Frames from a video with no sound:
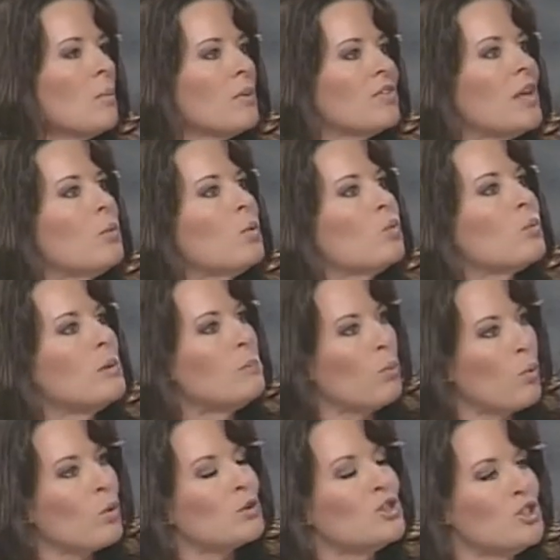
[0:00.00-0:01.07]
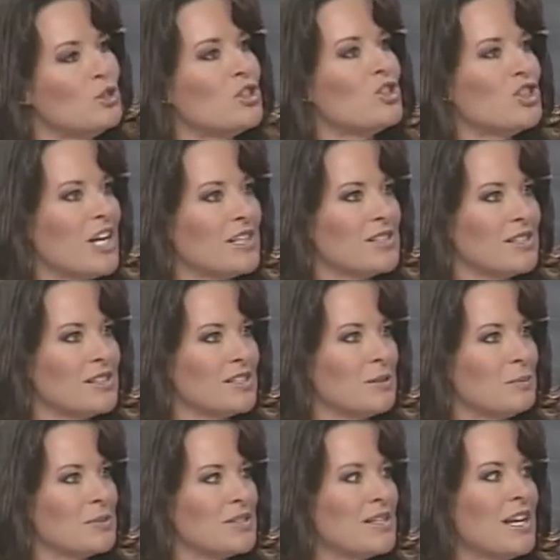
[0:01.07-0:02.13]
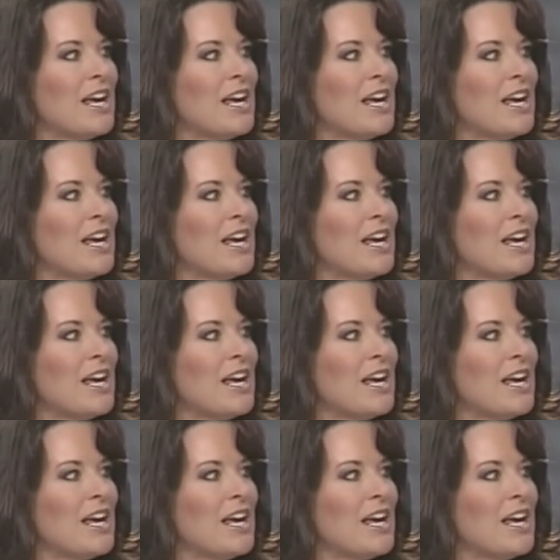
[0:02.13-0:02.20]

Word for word: but they will report you to Chexsystems.